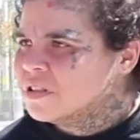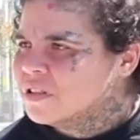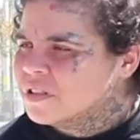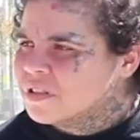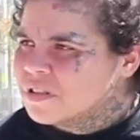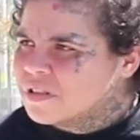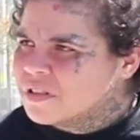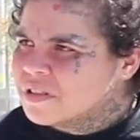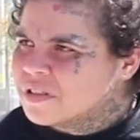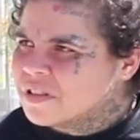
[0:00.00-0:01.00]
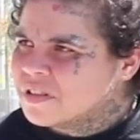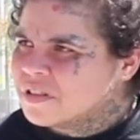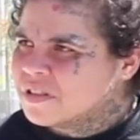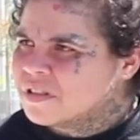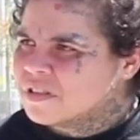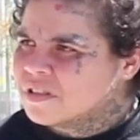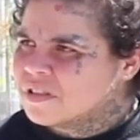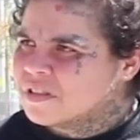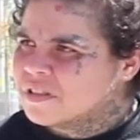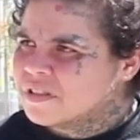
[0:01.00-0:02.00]

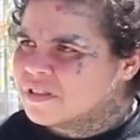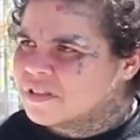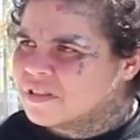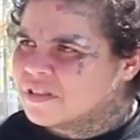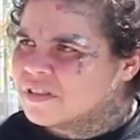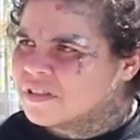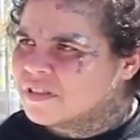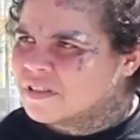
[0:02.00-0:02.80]
The person shown says nothing.